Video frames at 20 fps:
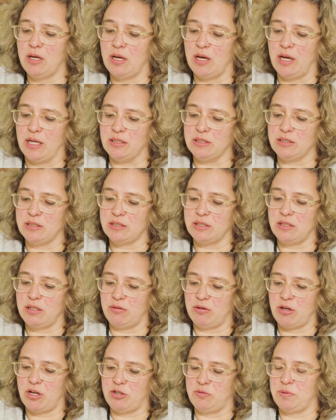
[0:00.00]
and
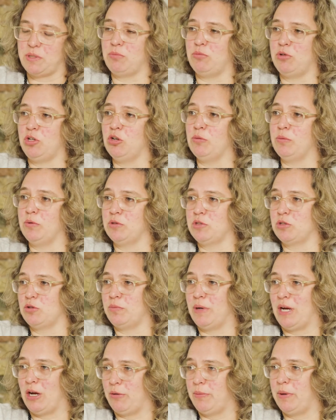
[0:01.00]
100% renewables or
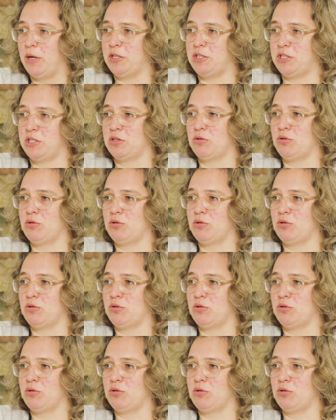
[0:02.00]
power purchase